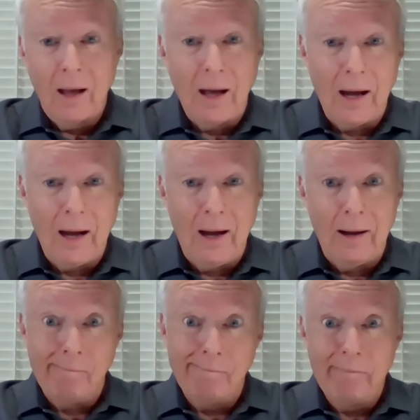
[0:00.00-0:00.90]

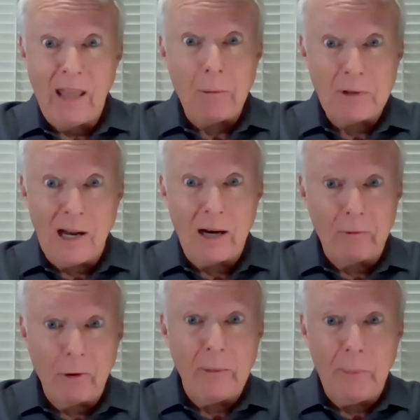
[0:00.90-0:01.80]
that was not a
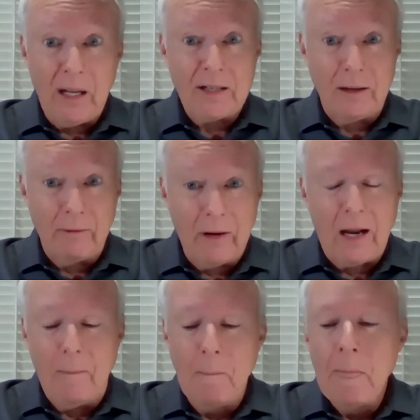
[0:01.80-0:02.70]
very pleasant event.
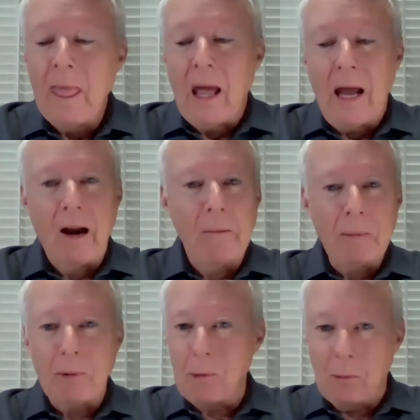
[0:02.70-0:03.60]
And I
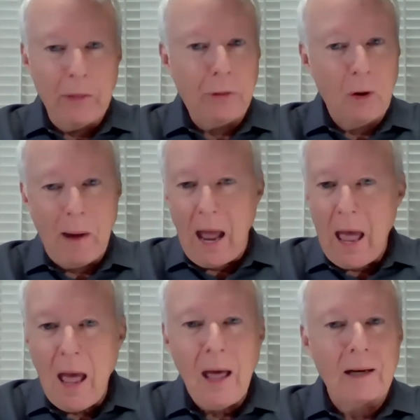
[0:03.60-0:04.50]
remember what went through my
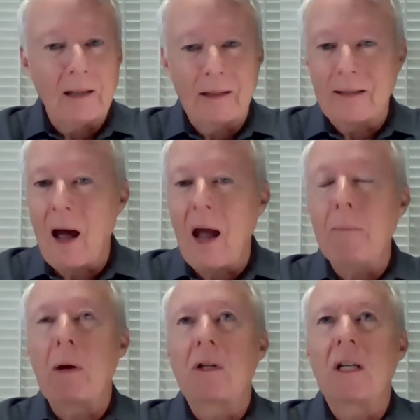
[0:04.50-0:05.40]
head at the time.
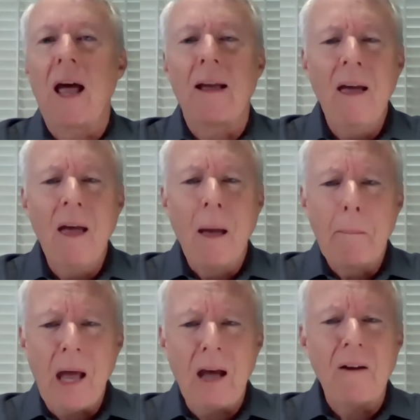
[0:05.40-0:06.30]
It was like,
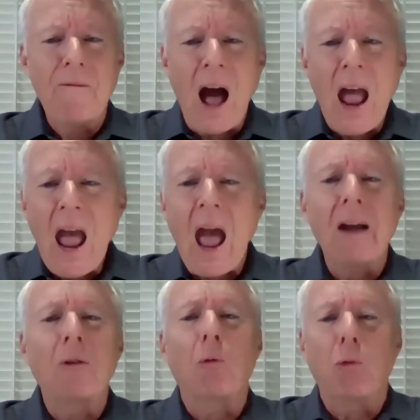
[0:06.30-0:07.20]
man, if I
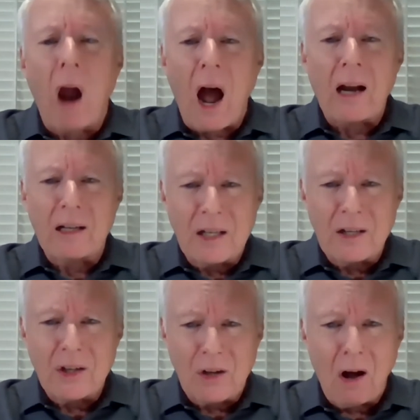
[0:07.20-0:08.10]
had rockets
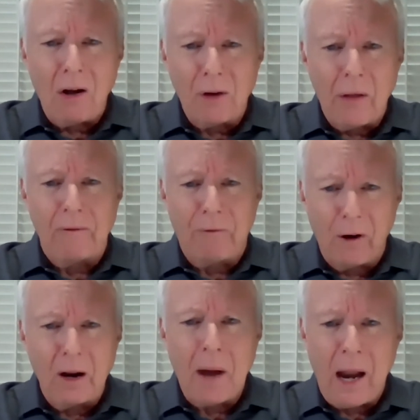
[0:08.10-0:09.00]
installed on the
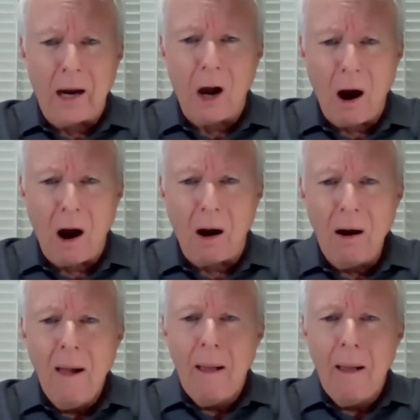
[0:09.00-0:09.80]
front of my car,